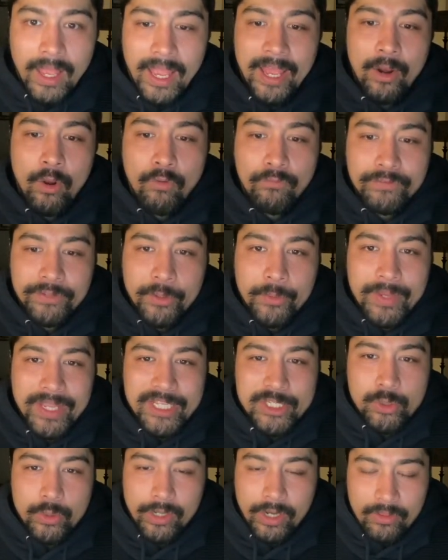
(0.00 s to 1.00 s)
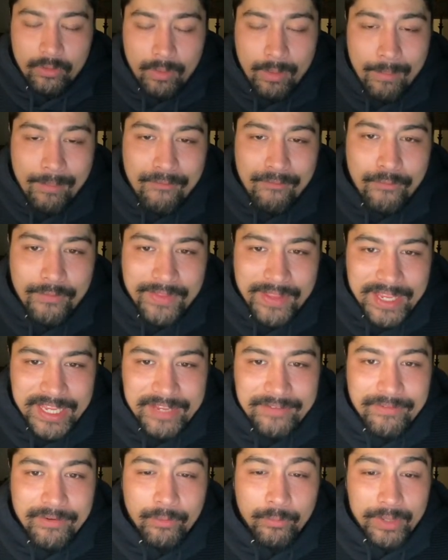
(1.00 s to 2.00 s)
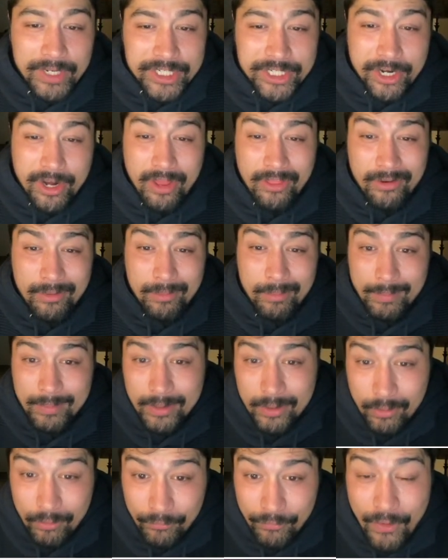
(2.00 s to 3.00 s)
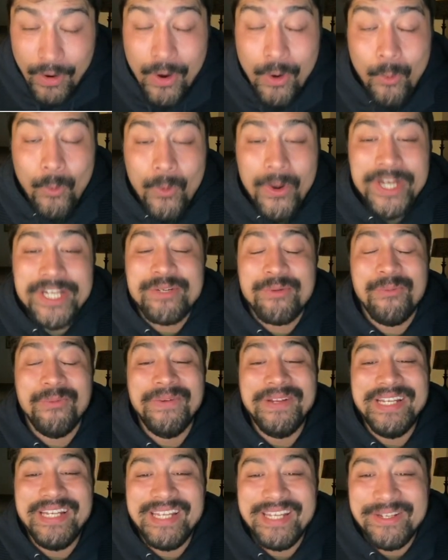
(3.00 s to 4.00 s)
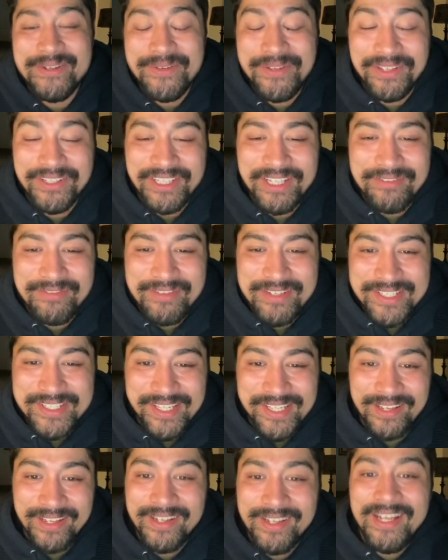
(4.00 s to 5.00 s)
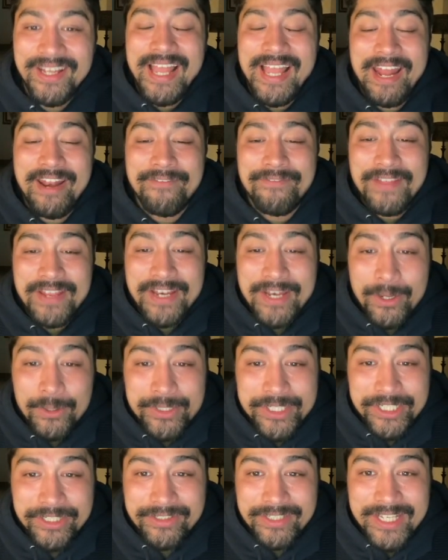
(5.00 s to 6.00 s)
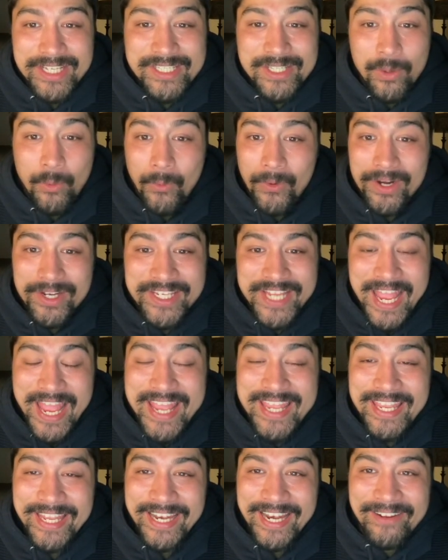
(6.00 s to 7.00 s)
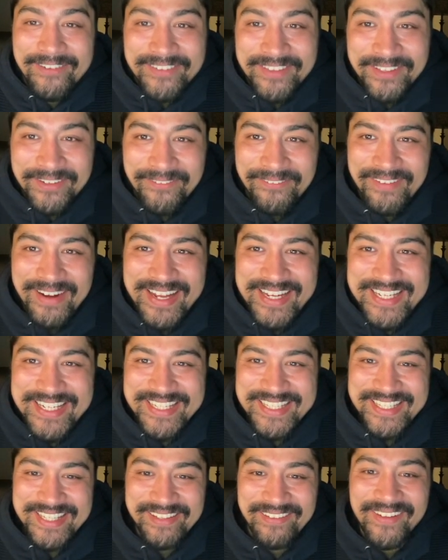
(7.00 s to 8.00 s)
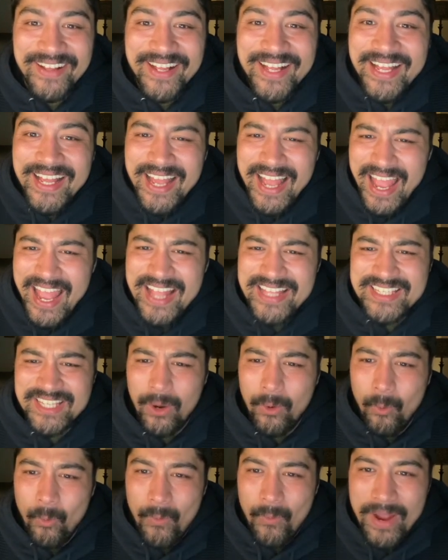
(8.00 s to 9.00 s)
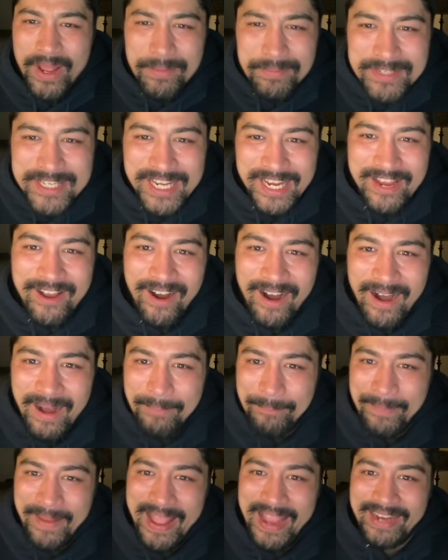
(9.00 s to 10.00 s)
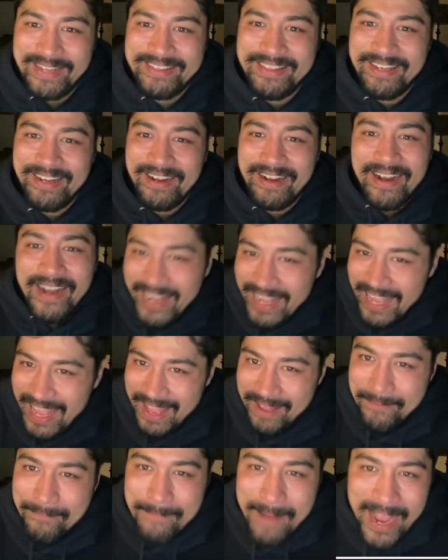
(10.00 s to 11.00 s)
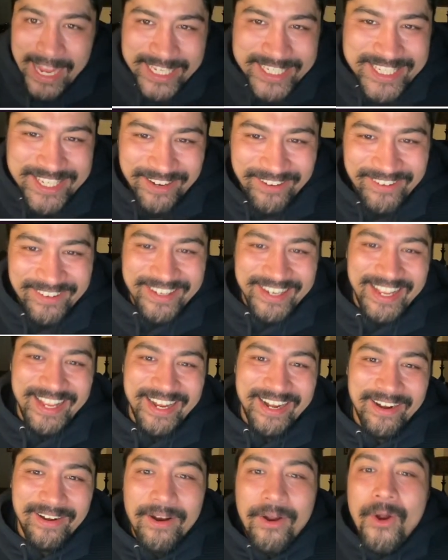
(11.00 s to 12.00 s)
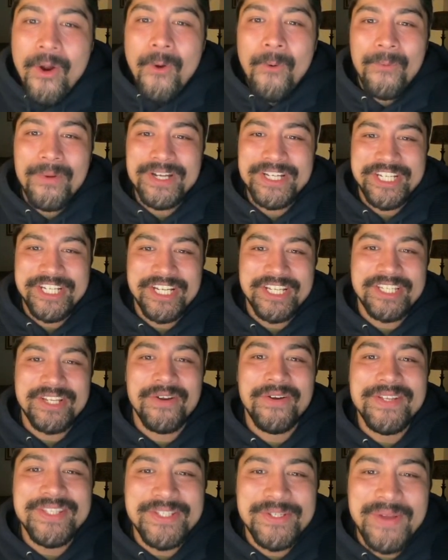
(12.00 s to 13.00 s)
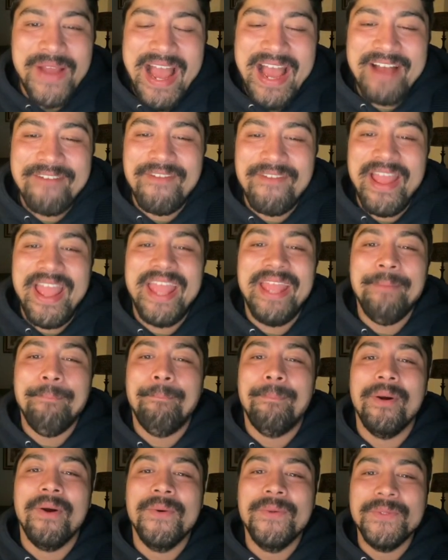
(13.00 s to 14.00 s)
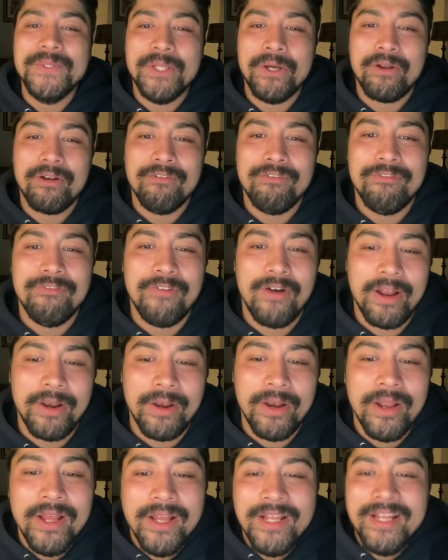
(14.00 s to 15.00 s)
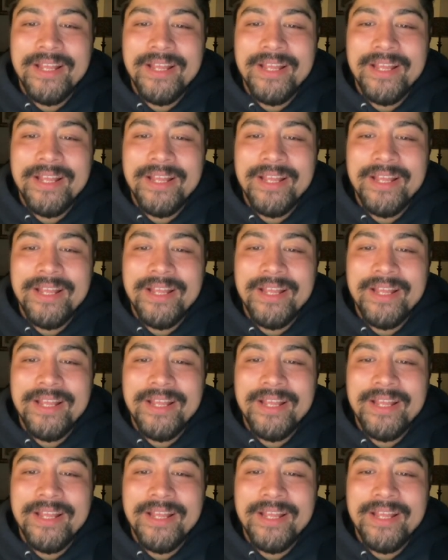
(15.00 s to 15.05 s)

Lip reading: and hopefully we can get to another one before they even reach another move, which we do. You love to see it. And if they no shield this, we're taking out the Registeel. It's a Whimsicott back there, and my Turtonator was just going to have a boatload of fun